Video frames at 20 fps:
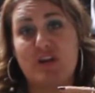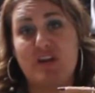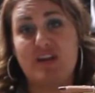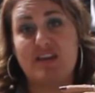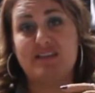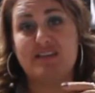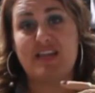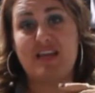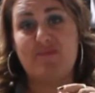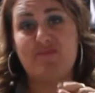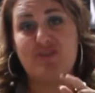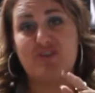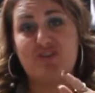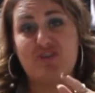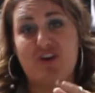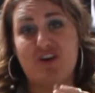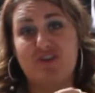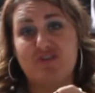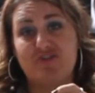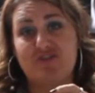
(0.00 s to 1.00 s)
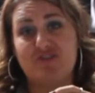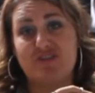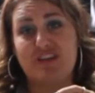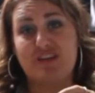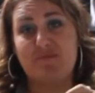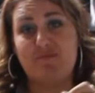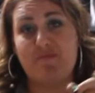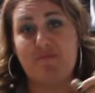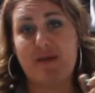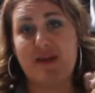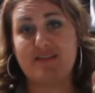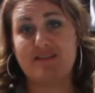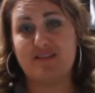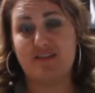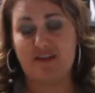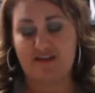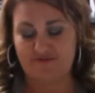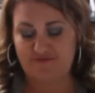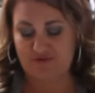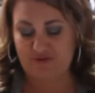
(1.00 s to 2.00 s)
His name is Dodger. He makes a
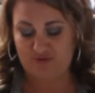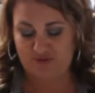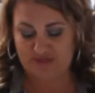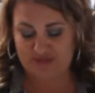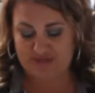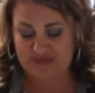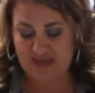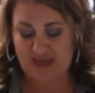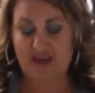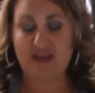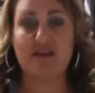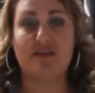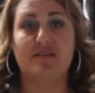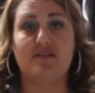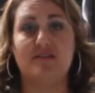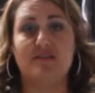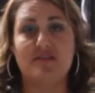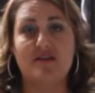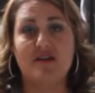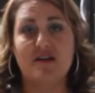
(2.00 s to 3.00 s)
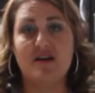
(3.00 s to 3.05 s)
lot of noise, and